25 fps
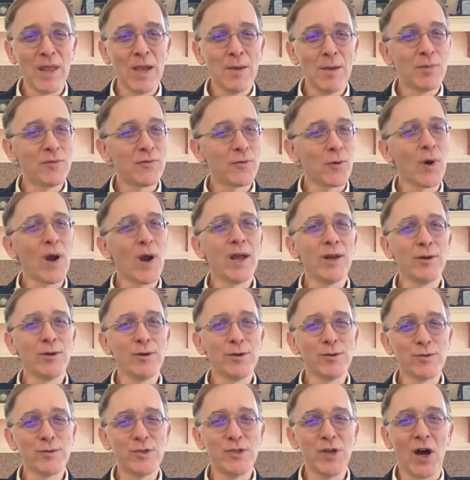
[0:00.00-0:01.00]
Before I
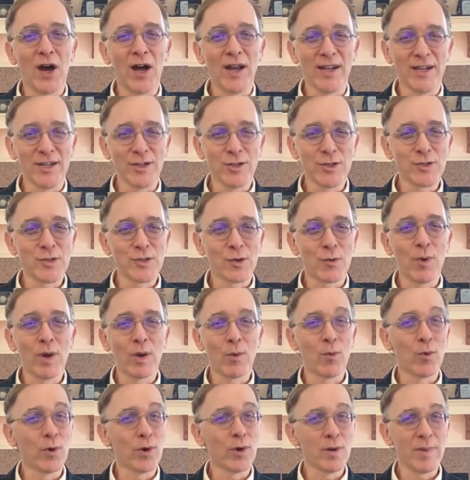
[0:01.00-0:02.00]
introduce Donna, just a quick
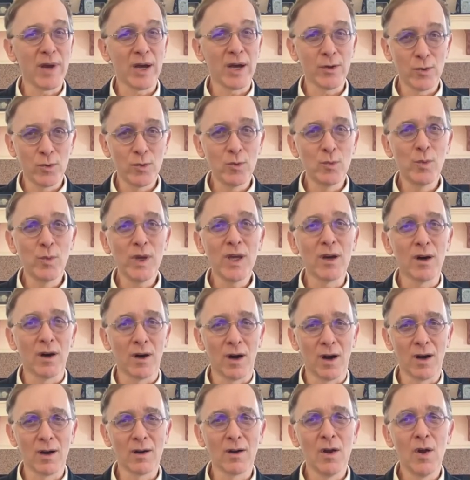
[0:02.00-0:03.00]
word about who we
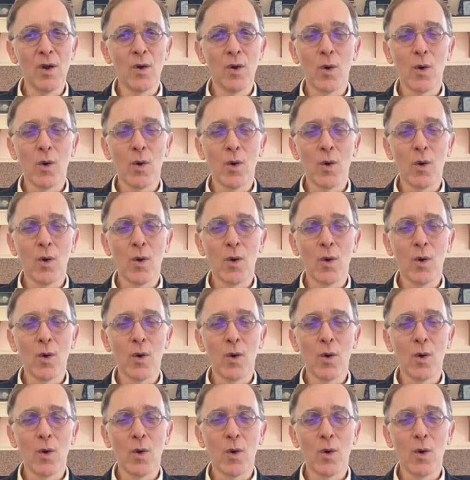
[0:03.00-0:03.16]
are.